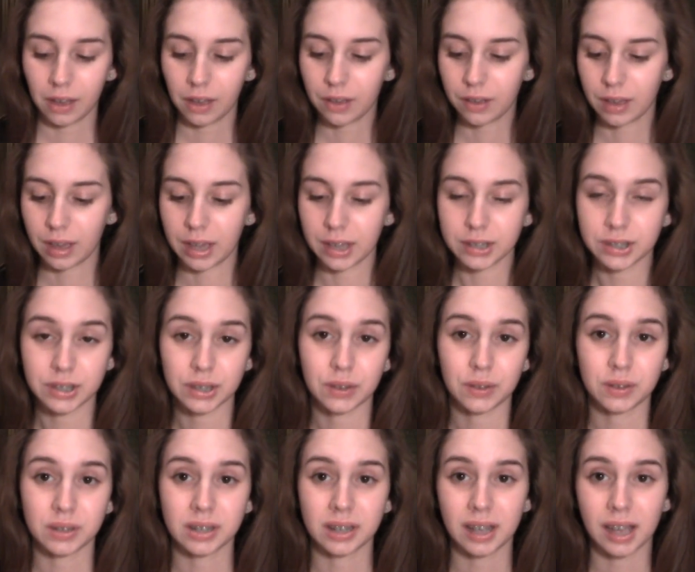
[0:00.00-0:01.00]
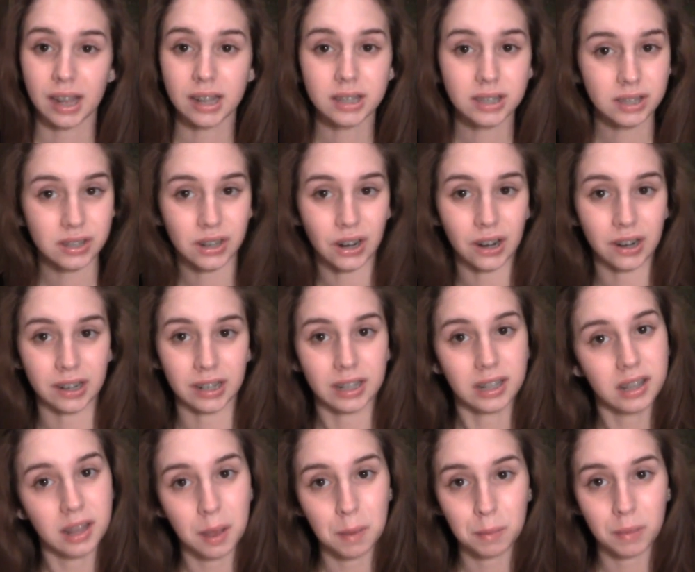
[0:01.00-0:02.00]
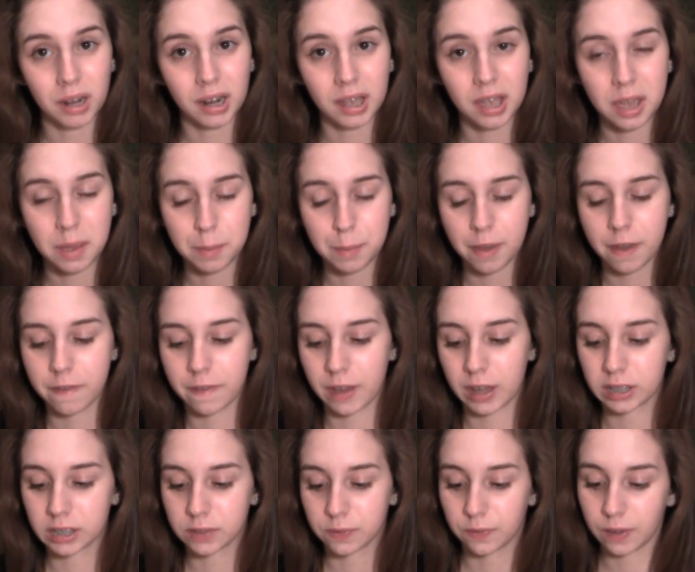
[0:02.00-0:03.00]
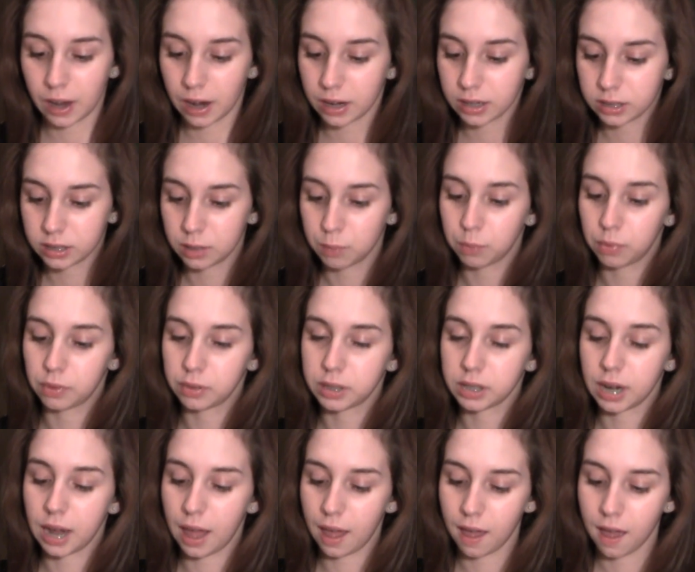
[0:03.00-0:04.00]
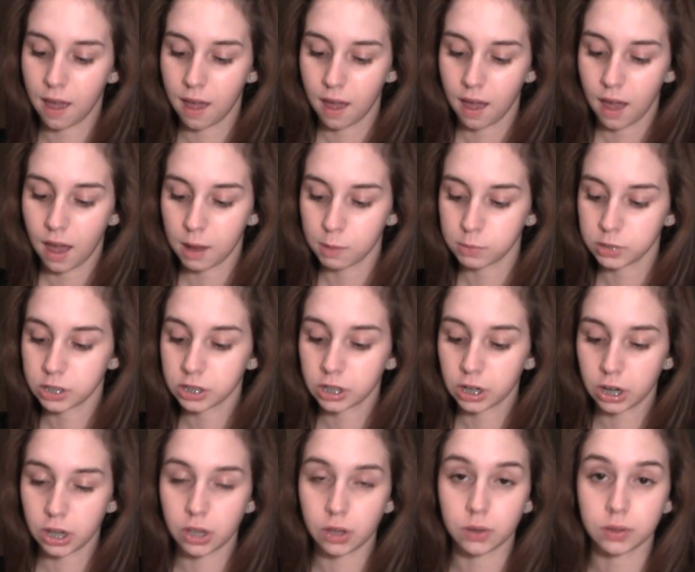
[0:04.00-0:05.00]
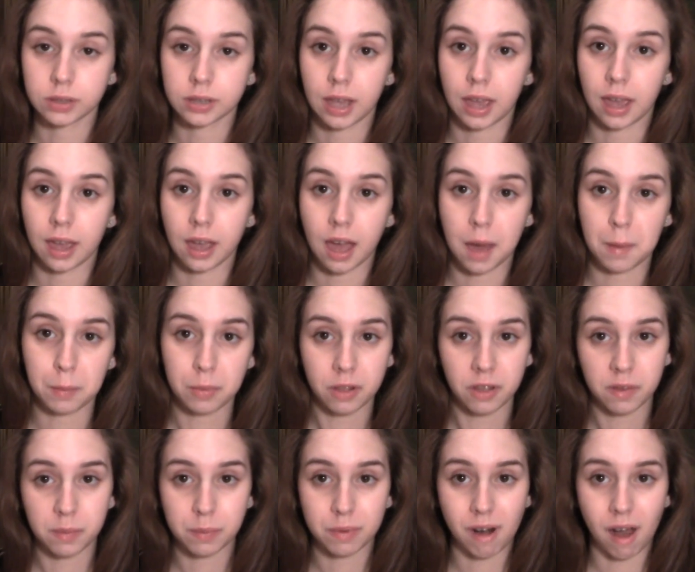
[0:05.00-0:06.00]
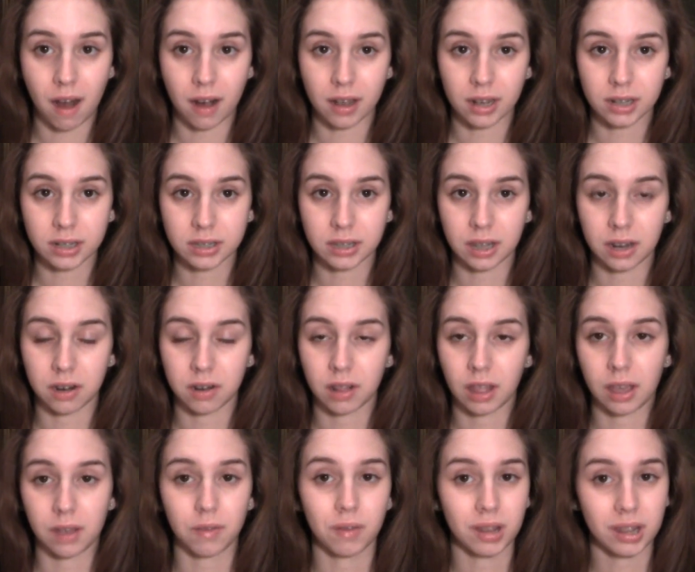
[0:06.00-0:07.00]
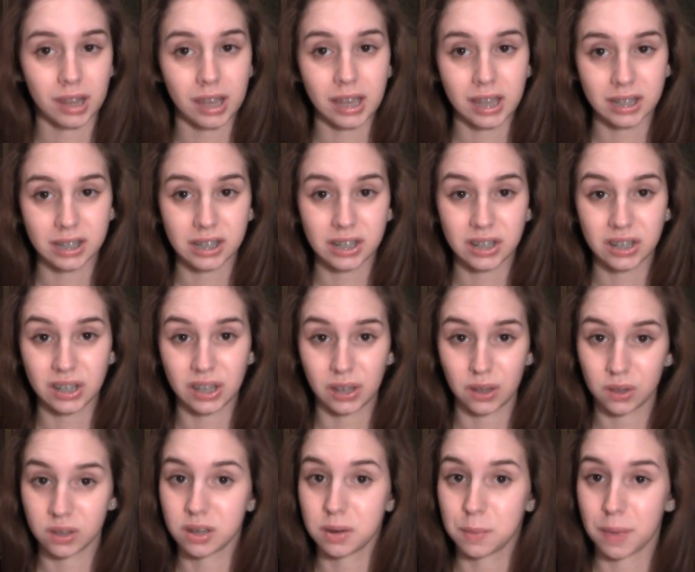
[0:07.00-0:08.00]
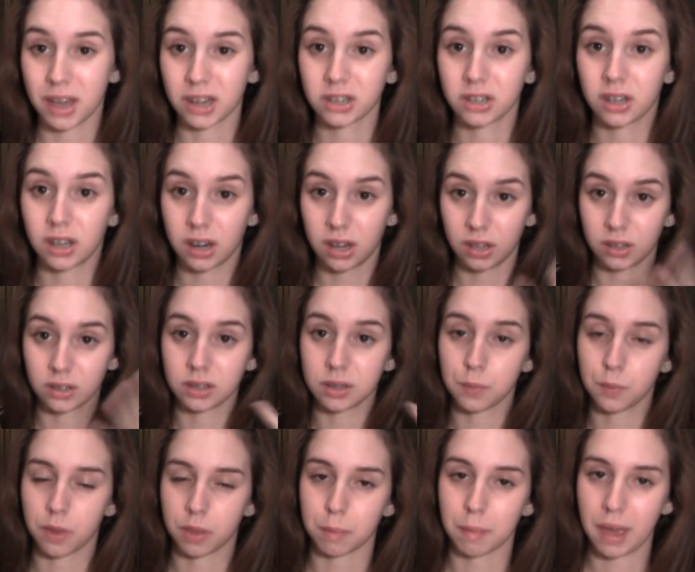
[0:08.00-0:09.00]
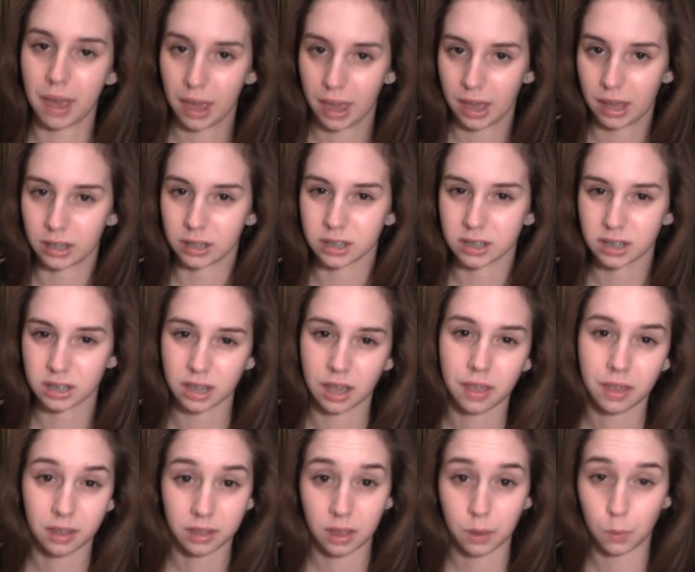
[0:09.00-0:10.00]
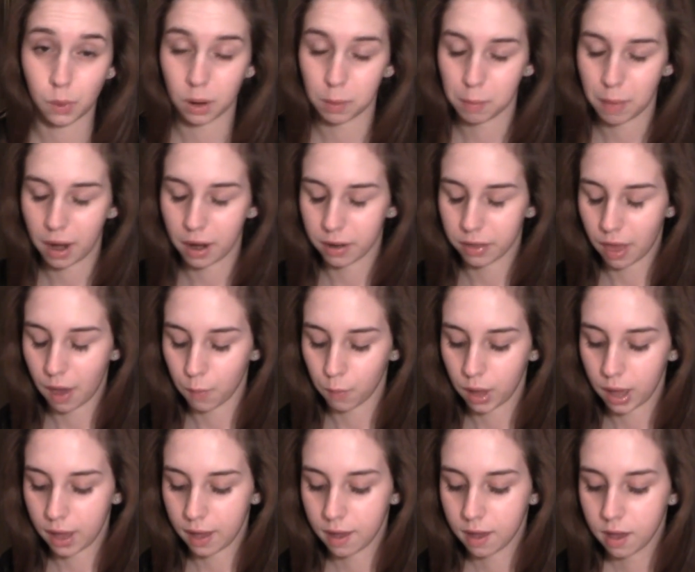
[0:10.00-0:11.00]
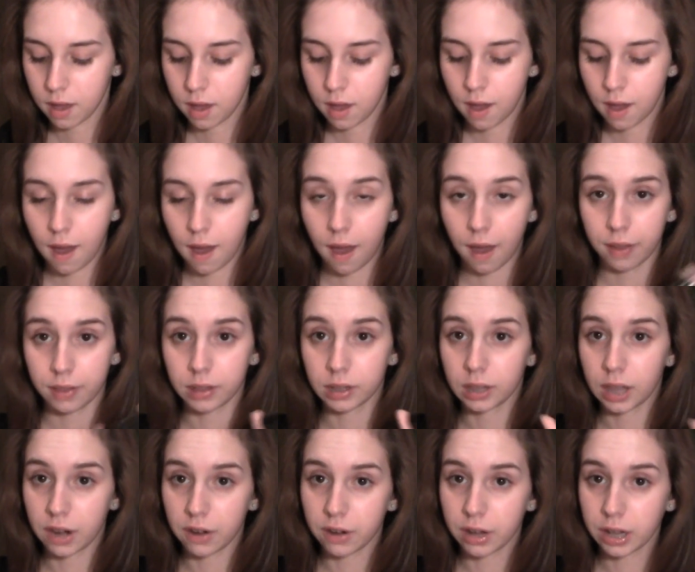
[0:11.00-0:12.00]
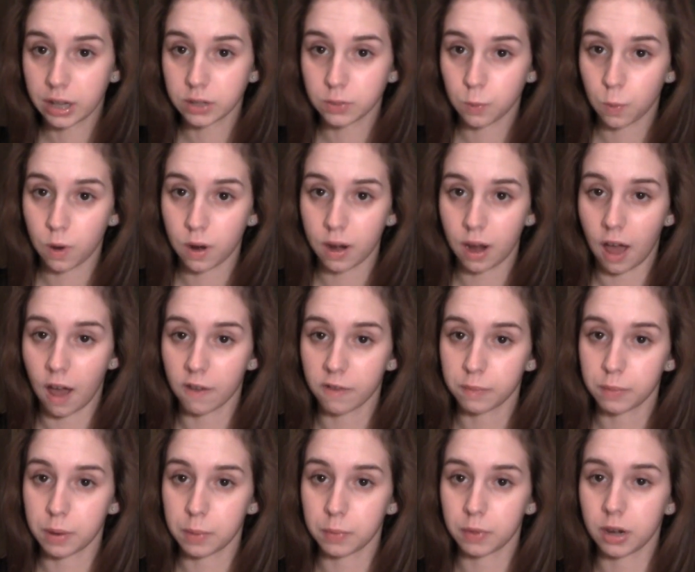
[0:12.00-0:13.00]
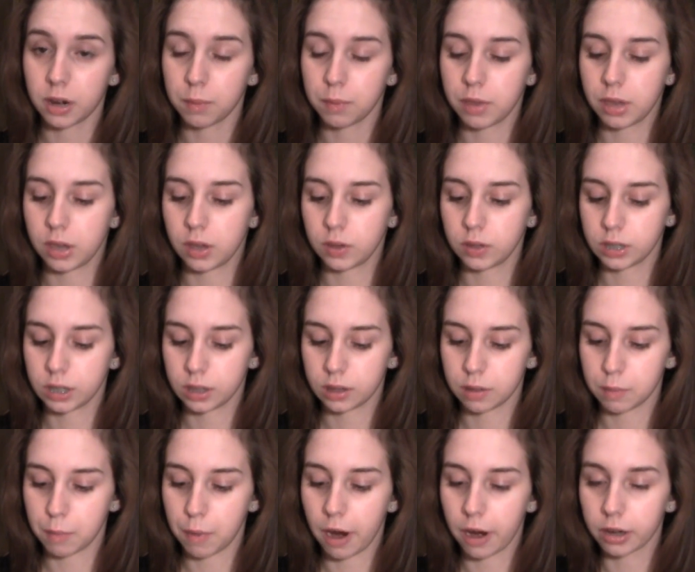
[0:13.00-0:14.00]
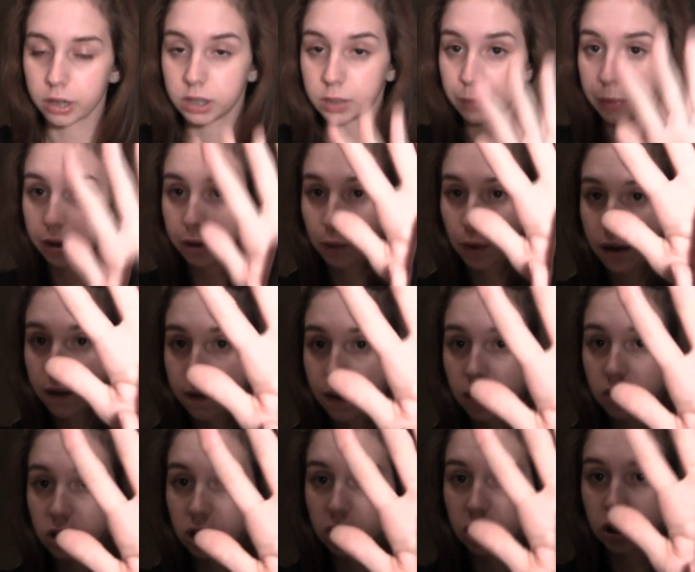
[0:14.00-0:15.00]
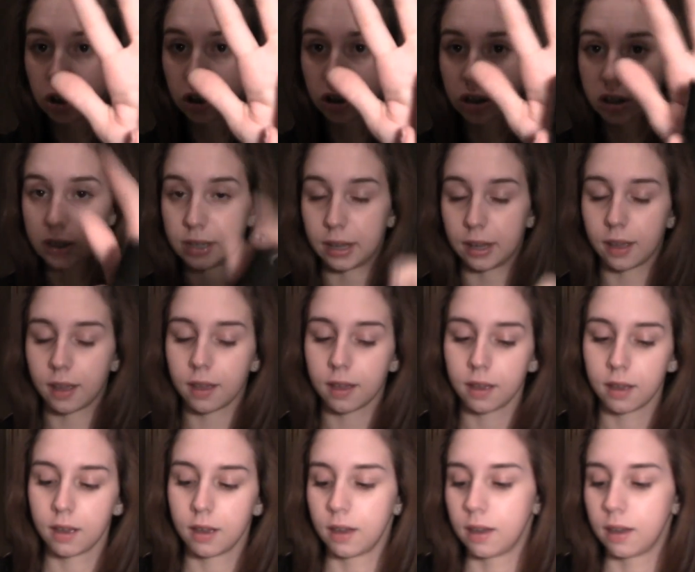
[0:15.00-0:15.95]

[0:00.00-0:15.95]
Okay, so to get started, I'm going to keep my face very simple today. I'm just going to use a couple of products that are like really easy to use, and I'm actually going to use them with my hands because I think they work better that way. The lettering is worn off, but I'm going to be using the MARC Speedway foundation stick.